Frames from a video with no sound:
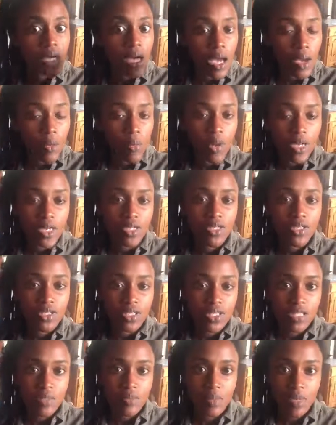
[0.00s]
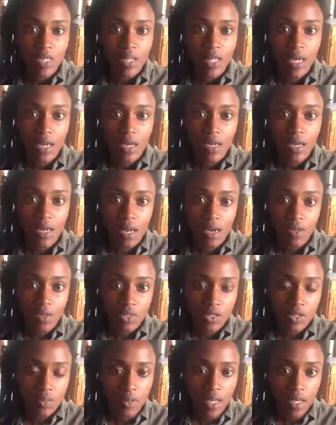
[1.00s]
wanted to just make that
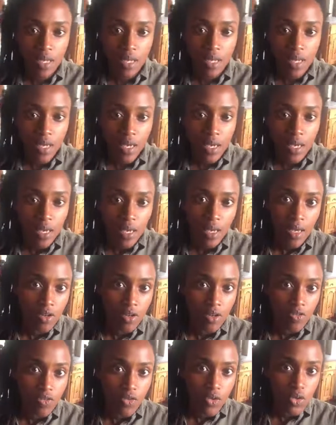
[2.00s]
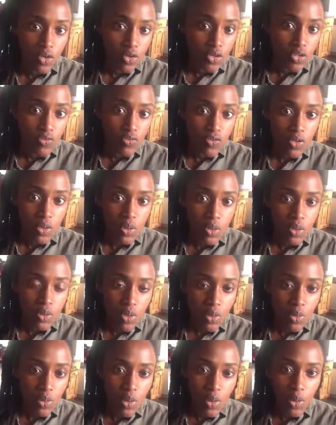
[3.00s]
announcement. And for those of you who
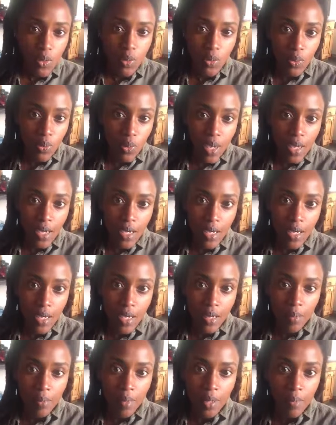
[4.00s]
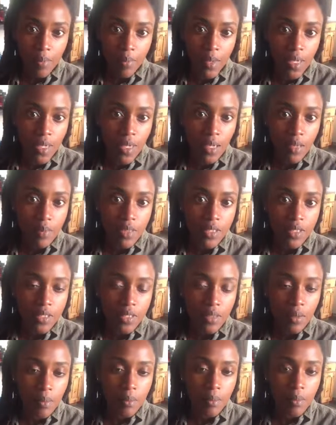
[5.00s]
don't know who I am, my name
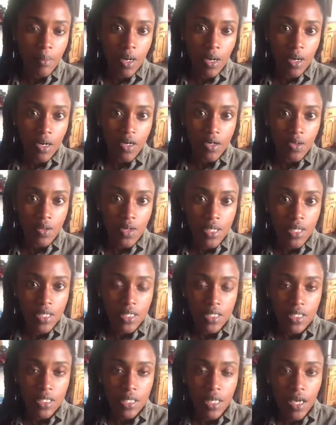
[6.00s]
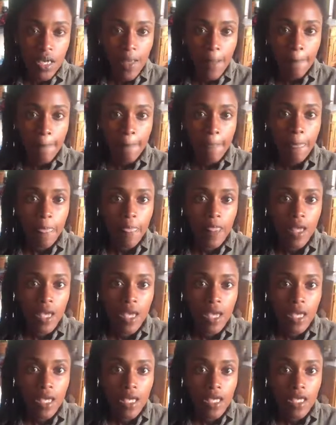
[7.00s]
is Margaret,
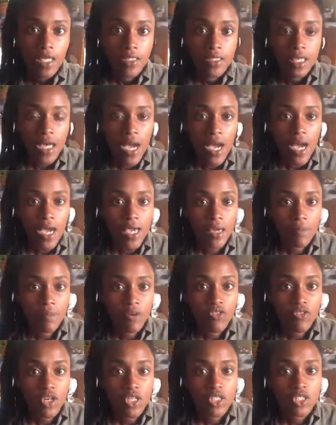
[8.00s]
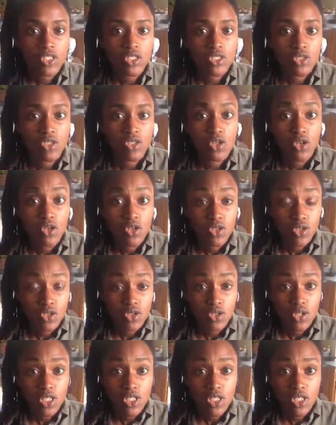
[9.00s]
and I am a functional
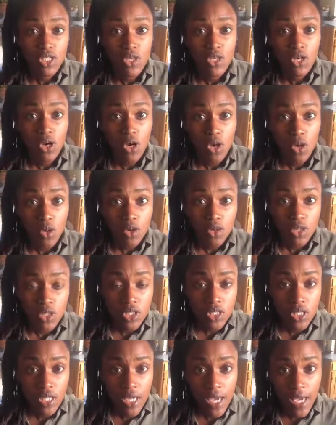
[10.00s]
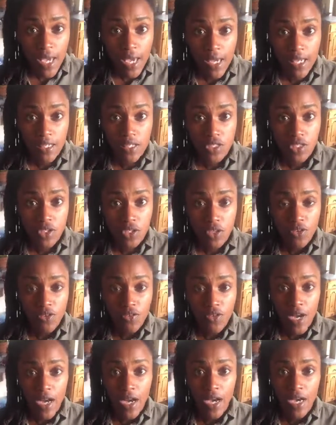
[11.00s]
nutrition coach and
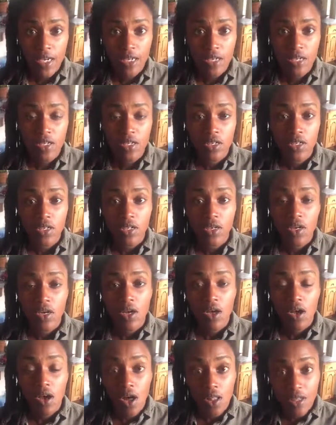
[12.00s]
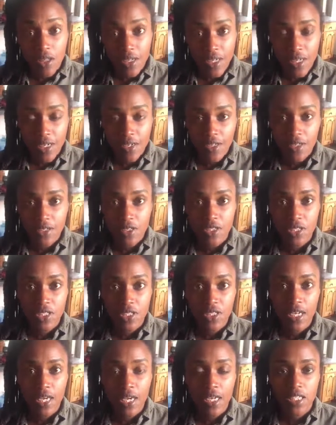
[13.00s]
certified culinary
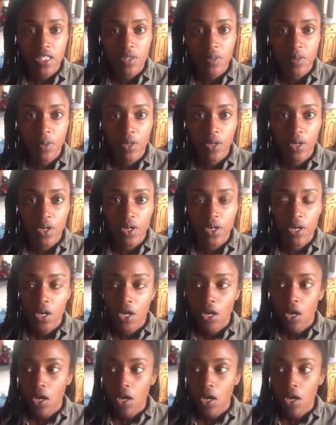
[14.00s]
nutrition expert